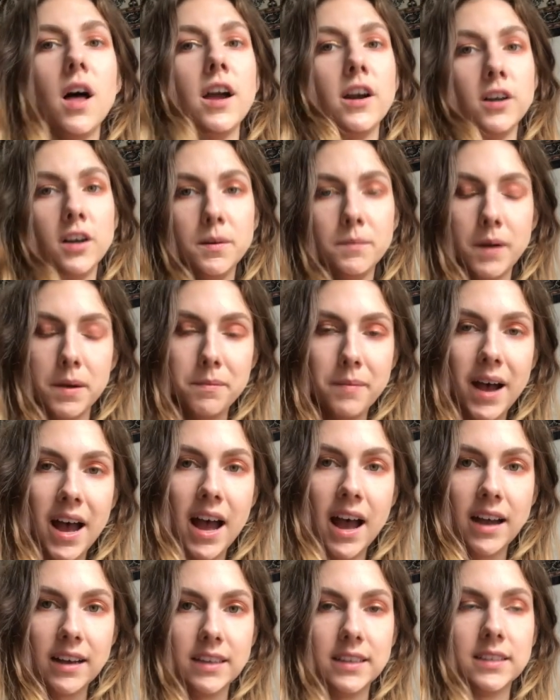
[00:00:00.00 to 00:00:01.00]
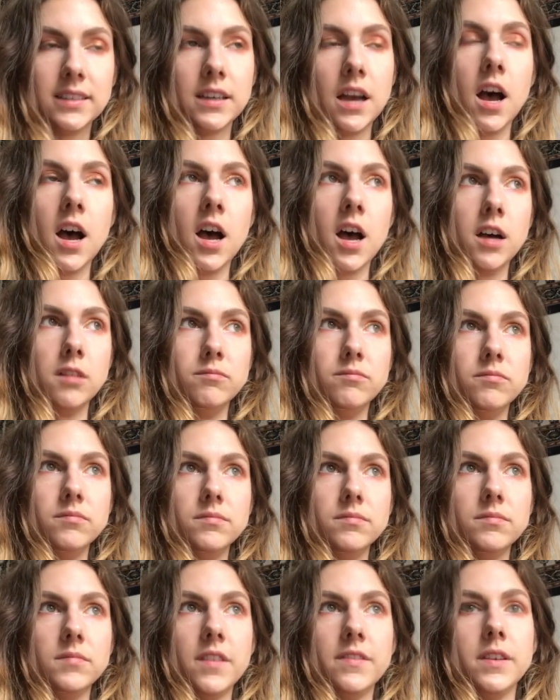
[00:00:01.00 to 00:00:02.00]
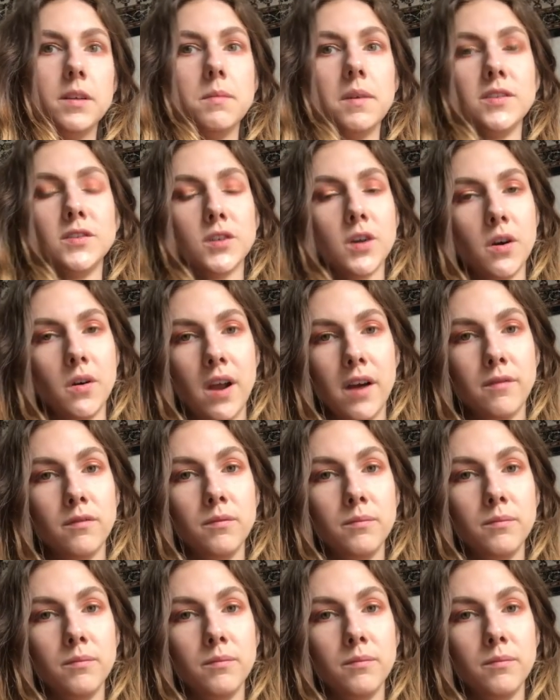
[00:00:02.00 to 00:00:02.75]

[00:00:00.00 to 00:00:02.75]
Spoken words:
I hurt my back a few months ago.